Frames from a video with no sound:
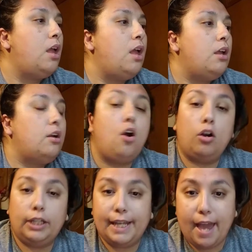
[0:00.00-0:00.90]

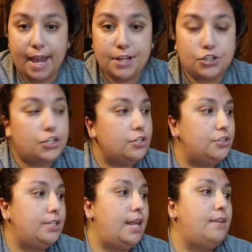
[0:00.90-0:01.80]
Carly H.
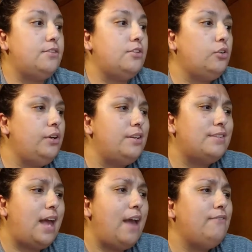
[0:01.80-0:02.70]
says, Chris,
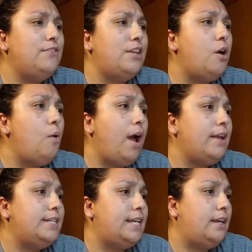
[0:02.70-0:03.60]
I have no
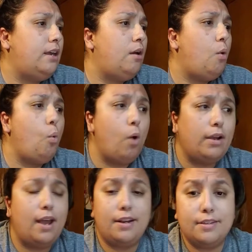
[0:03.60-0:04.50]
idea what
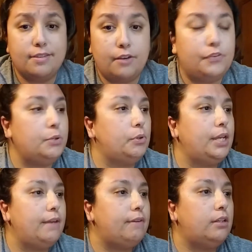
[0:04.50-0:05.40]
kind of stuff you were
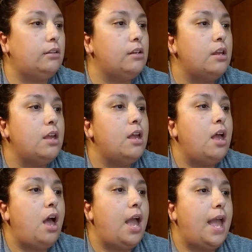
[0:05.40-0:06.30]
given.
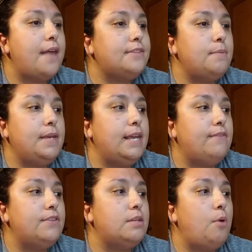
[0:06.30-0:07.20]
I asked to be given
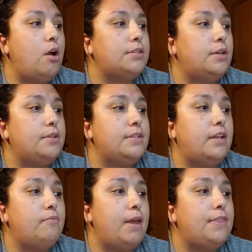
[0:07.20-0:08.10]
Suboxone instead of
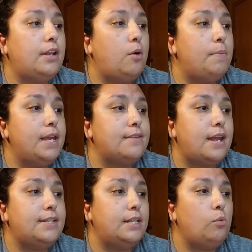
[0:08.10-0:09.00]
methadone because I
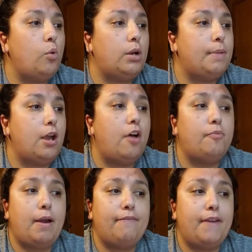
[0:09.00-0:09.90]
didn't want to be off
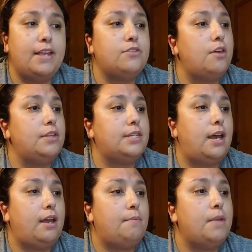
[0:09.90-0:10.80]
my face all the
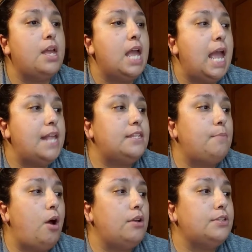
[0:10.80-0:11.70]
time. And
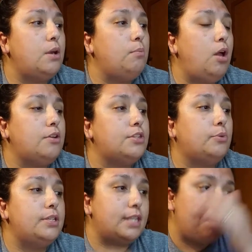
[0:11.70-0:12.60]
Suboxone blocks the
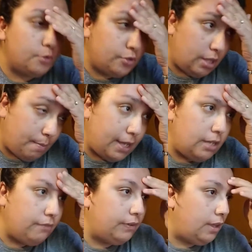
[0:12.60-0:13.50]
receptors that make you
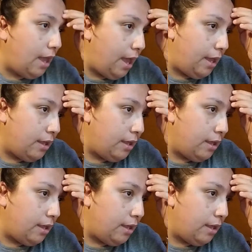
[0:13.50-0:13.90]
feel high.